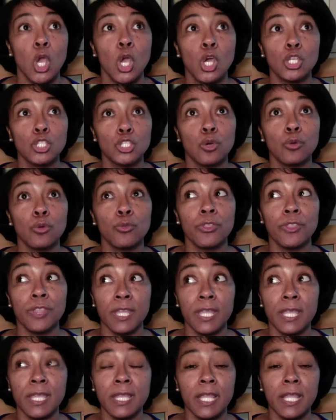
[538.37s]
So
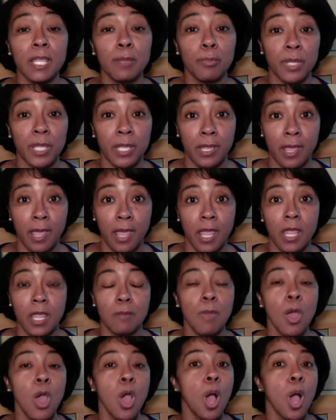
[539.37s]
then it became,